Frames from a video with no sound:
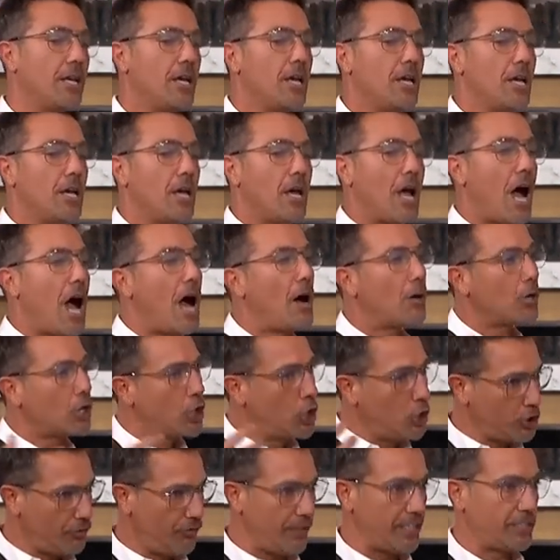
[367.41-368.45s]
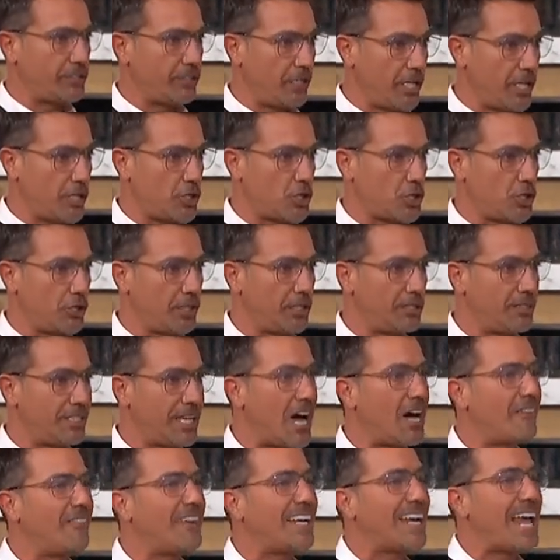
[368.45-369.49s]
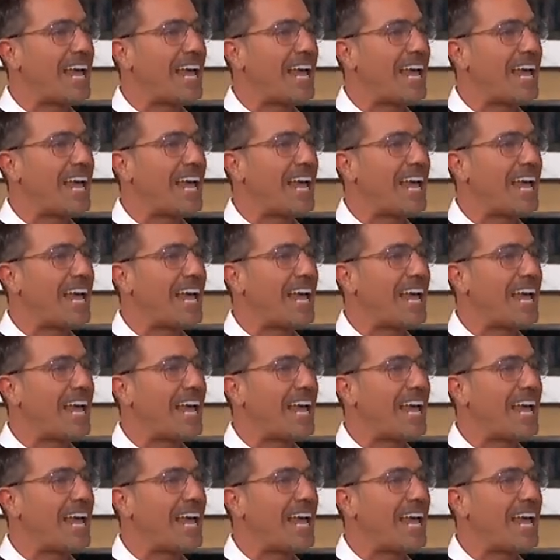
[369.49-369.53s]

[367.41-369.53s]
Yeah. Good ventilation in the oven